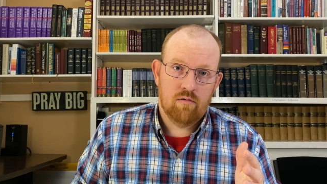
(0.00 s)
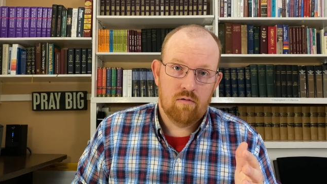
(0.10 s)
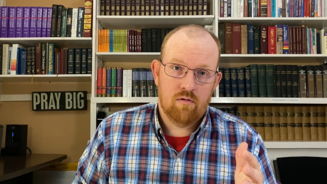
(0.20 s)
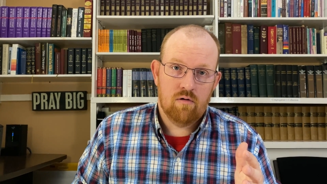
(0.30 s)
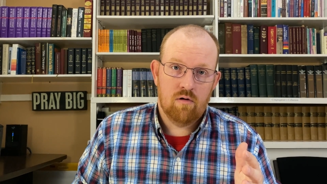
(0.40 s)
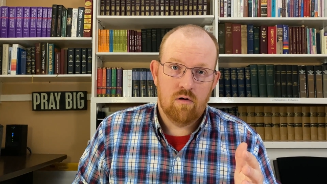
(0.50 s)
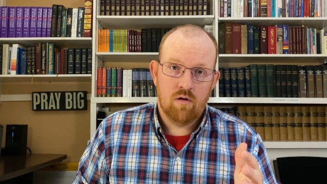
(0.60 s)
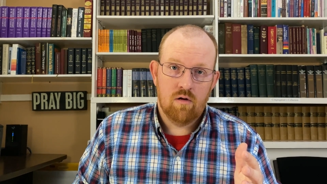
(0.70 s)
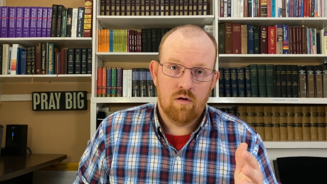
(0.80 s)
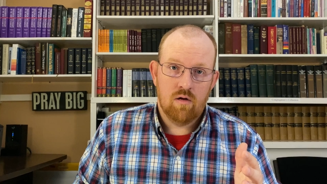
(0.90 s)

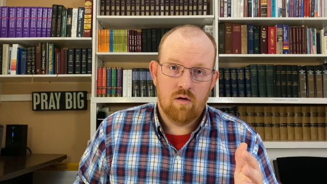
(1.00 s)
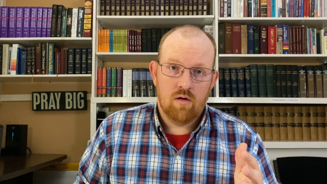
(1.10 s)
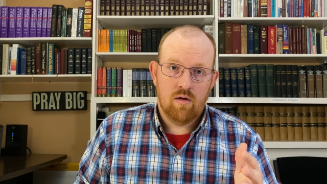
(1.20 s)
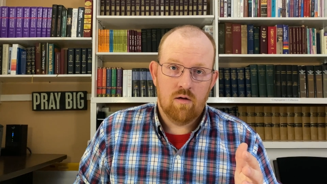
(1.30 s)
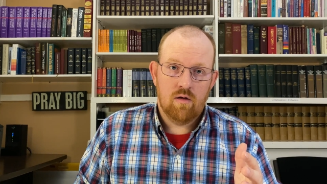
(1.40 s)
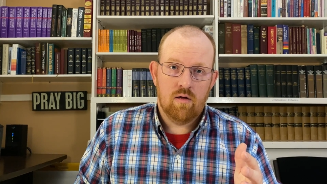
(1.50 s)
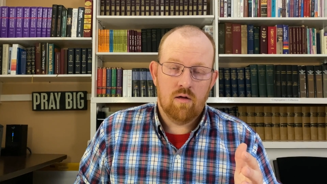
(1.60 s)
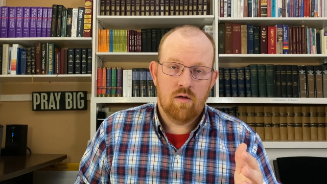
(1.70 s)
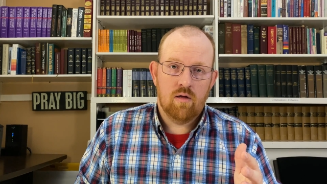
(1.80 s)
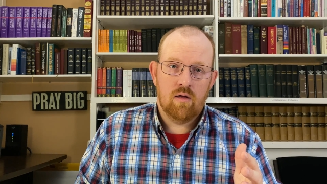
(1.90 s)

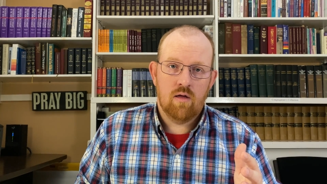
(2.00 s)
Nothing is said.